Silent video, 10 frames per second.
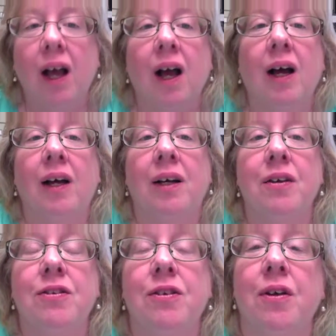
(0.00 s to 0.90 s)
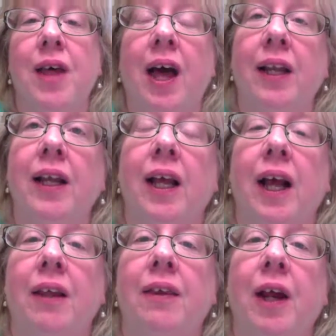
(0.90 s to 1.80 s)
so that
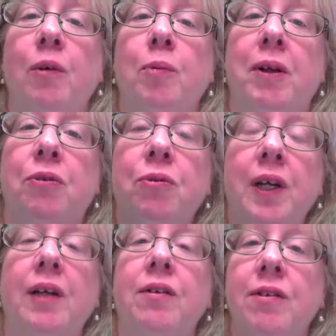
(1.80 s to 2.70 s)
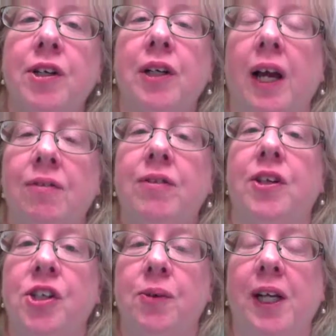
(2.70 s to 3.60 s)
there will be real life
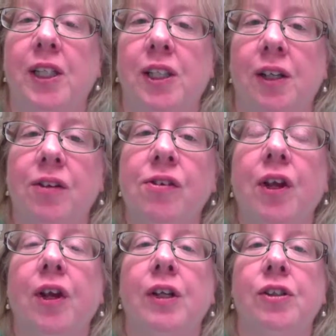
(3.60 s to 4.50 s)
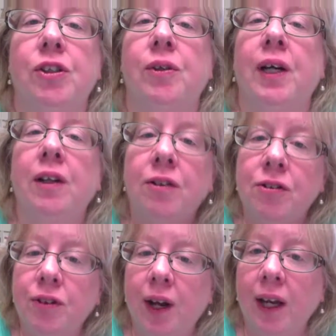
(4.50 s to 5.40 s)
situations to
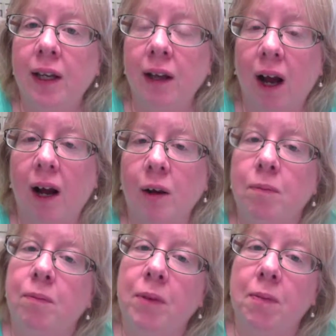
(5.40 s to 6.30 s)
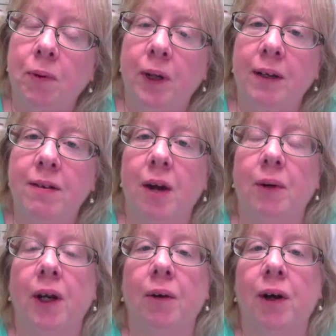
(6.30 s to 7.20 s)
illustrate the points that
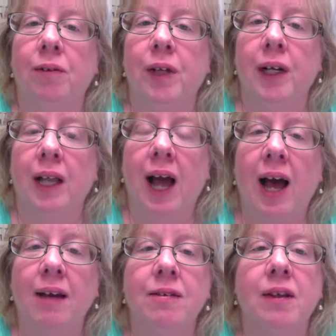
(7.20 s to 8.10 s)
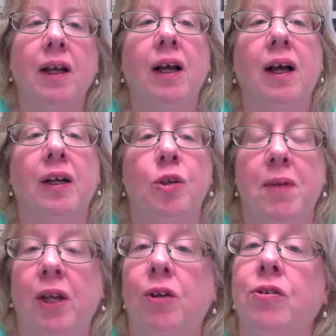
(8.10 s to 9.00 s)
we go over in class. You
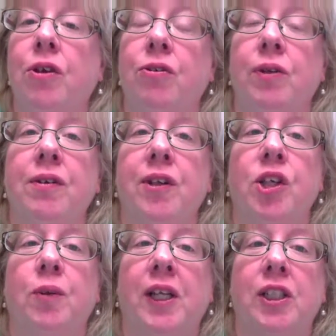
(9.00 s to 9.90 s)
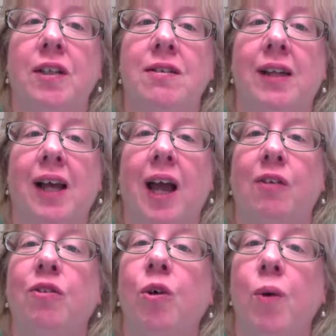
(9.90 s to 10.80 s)
may use those real situations to kind
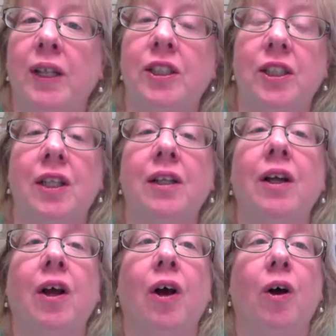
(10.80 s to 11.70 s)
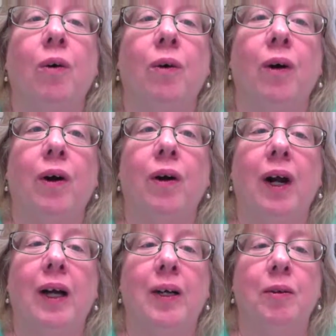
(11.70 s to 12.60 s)
of question
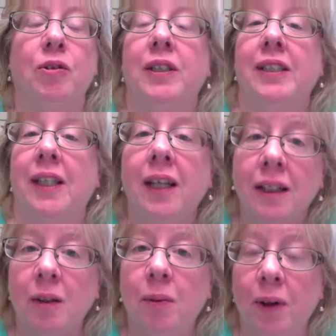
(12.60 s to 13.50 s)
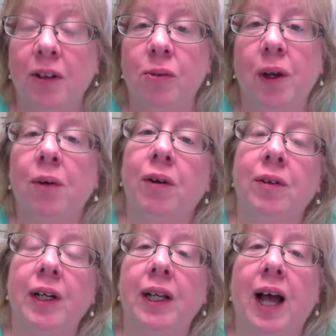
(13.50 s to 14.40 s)
or critique the points we go over
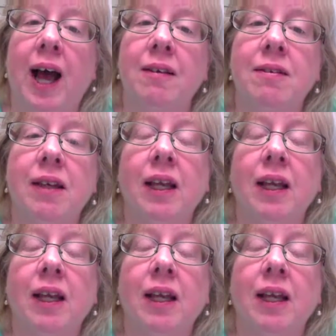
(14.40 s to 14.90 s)
in class,